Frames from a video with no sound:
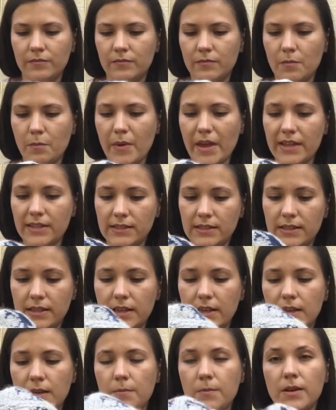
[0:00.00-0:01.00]

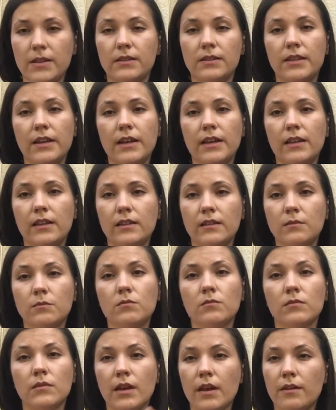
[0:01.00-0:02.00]
messy, but then
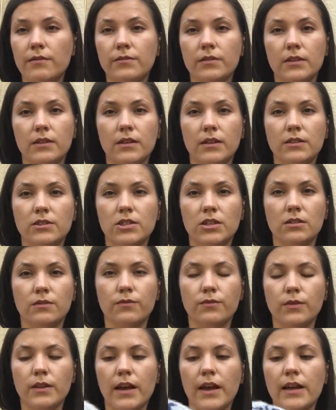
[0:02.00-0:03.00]
everything just
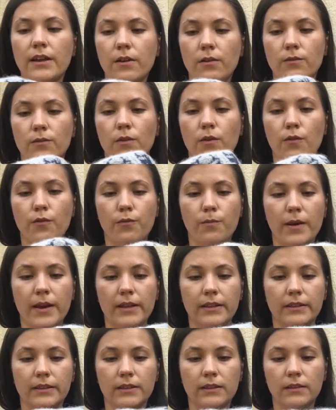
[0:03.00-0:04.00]
flied off
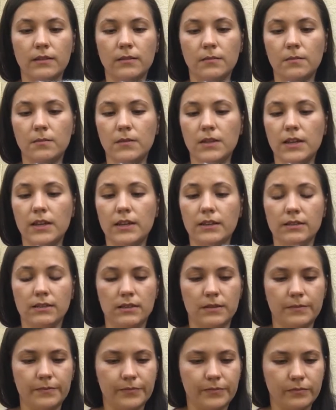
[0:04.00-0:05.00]
my needles.